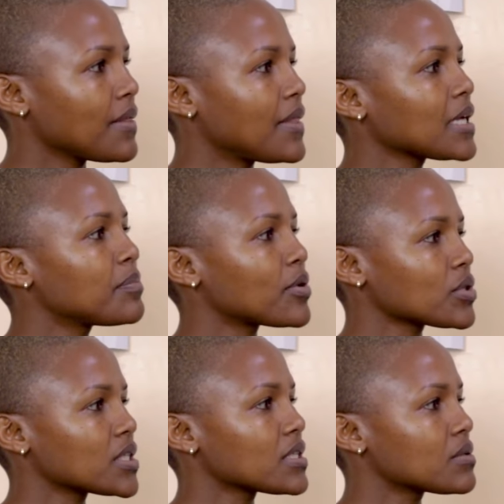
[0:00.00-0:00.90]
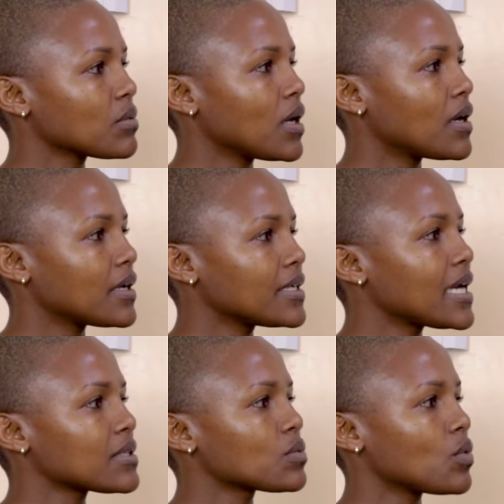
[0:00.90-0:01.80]
That process
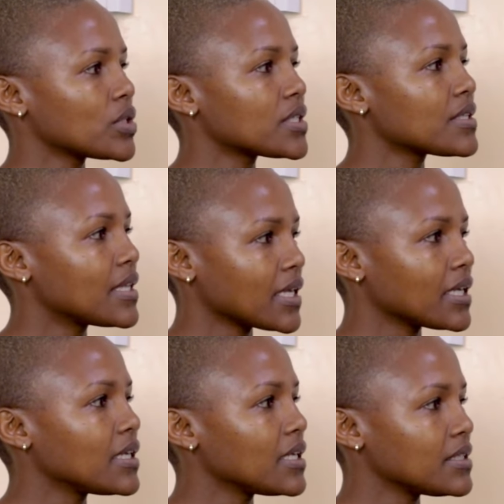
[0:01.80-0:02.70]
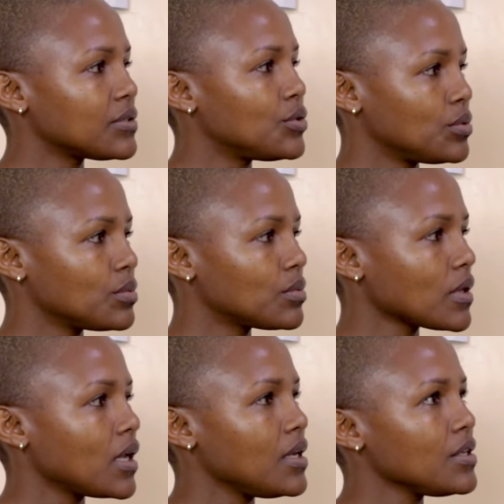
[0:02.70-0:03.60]
does what the kidneys do.
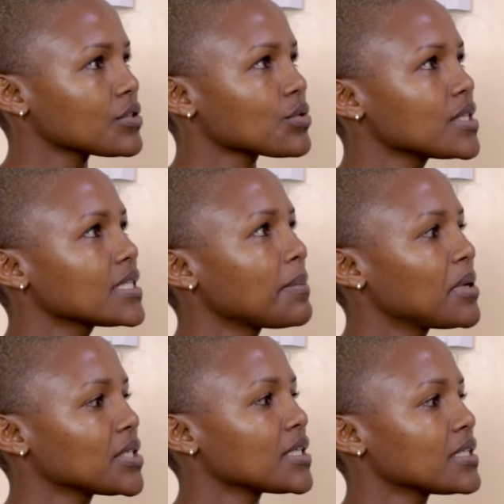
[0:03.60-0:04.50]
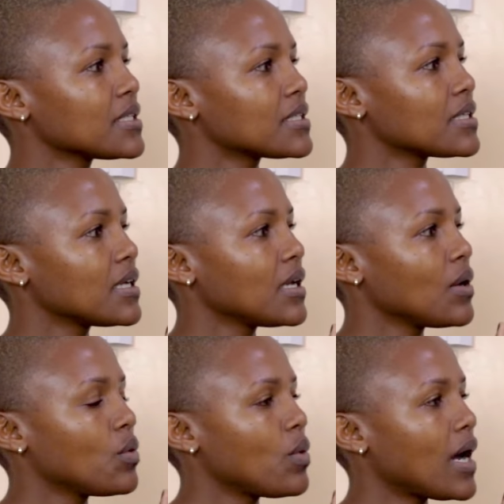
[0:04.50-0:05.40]
So these are patients
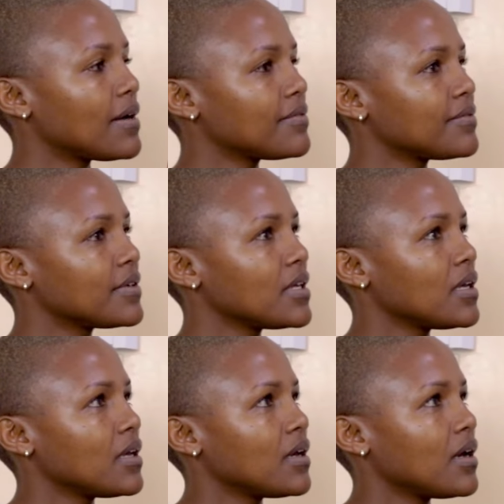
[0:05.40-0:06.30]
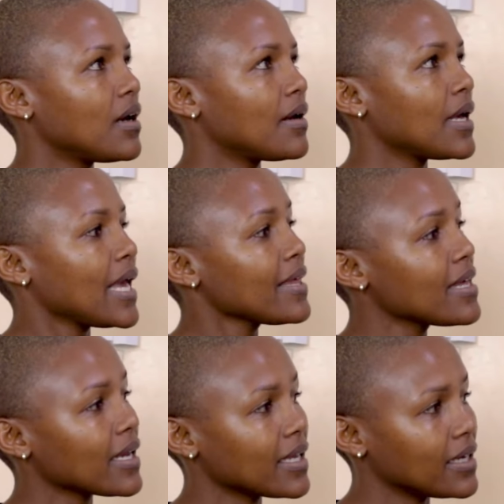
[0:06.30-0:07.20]
who have
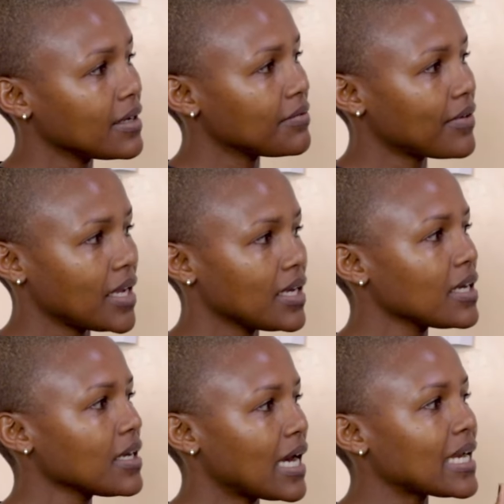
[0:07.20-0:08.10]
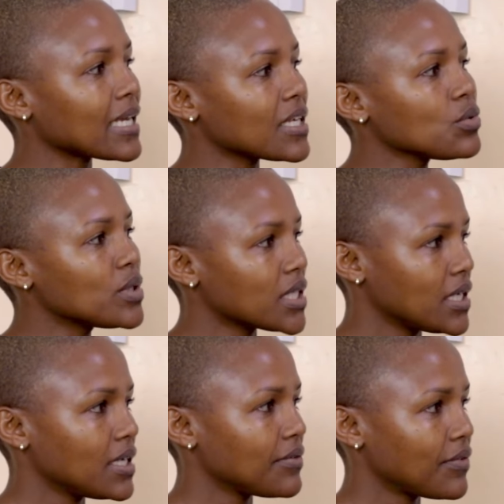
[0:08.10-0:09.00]
either kidney failure, an acute
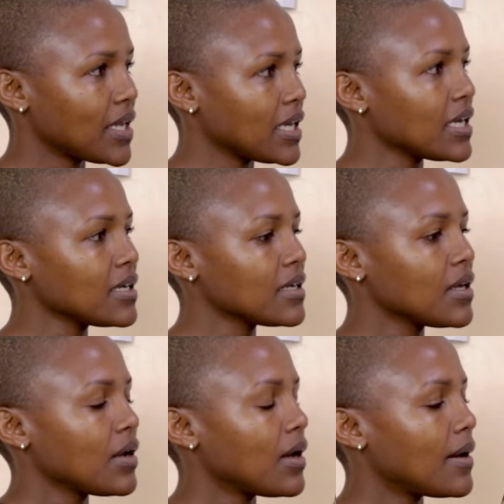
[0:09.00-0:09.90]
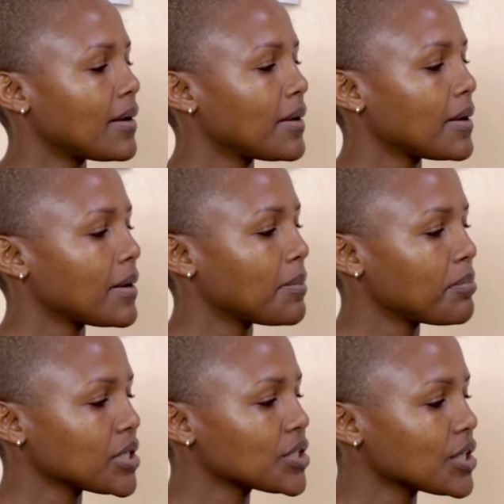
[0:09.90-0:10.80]
kidney failure. There are
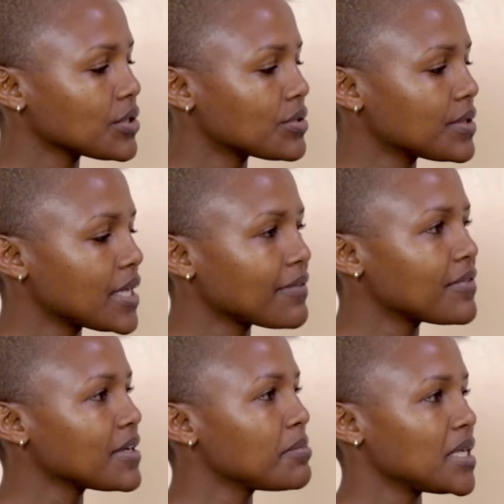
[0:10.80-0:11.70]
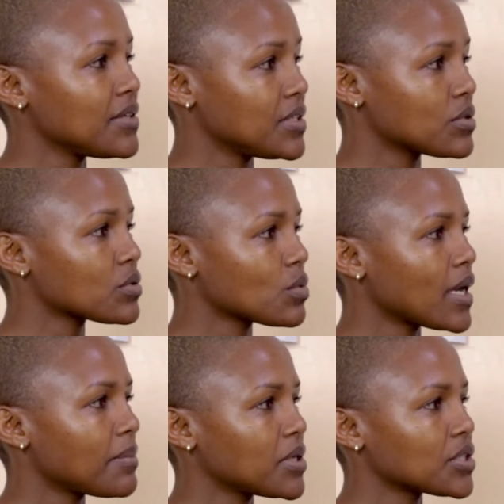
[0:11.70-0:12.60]
very many reasons
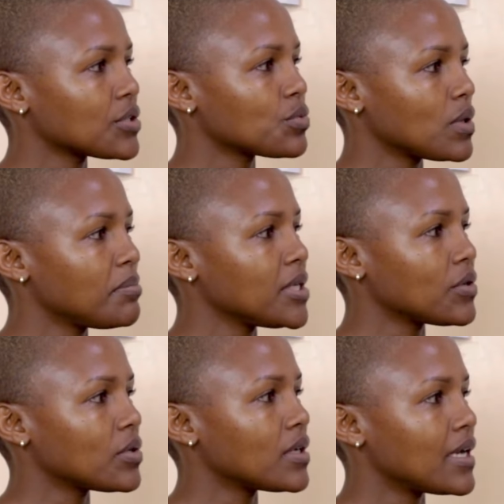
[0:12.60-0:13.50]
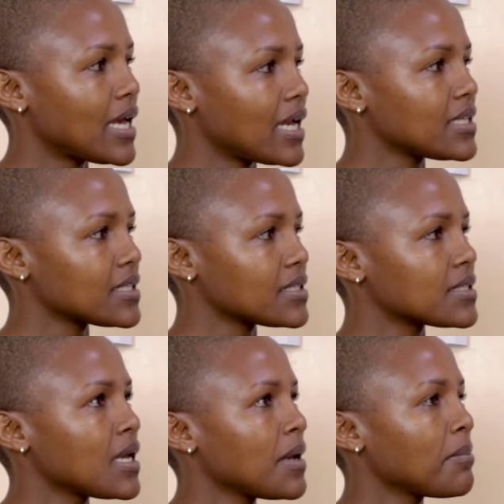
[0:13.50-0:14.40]
why a patient will be on
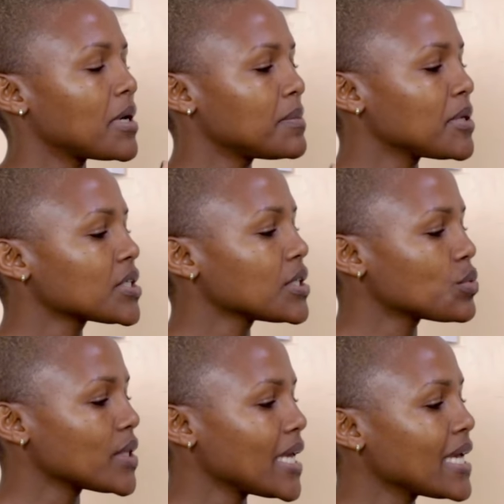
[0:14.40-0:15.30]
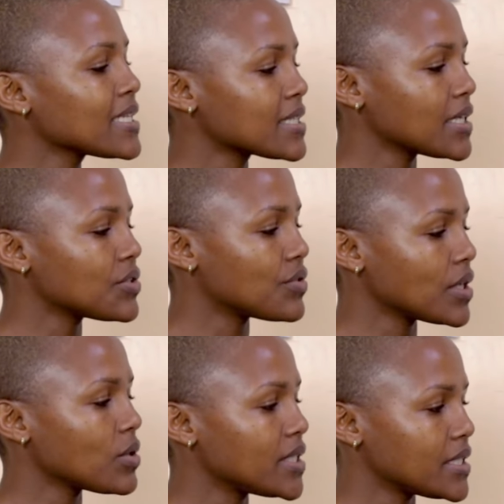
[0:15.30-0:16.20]
dialysis, but patient with end-stage
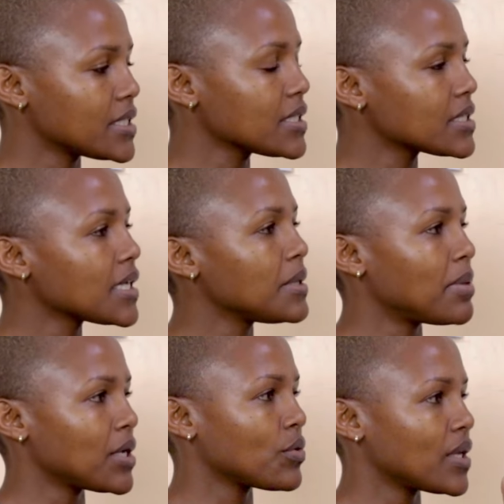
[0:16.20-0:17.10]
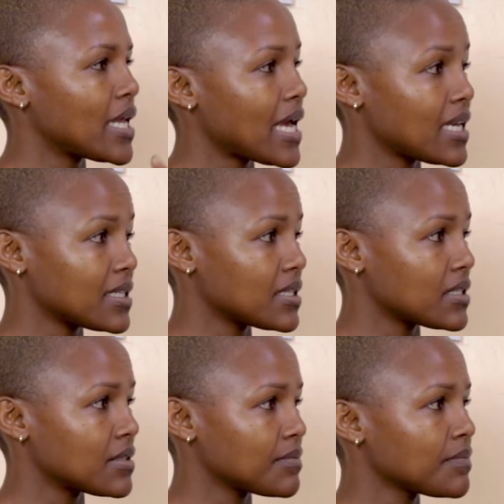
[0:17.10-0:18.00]
renal disease depend on
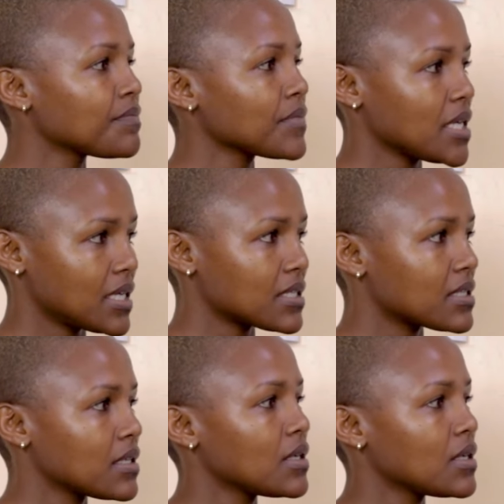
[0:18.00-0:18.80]
dialysis. Yes.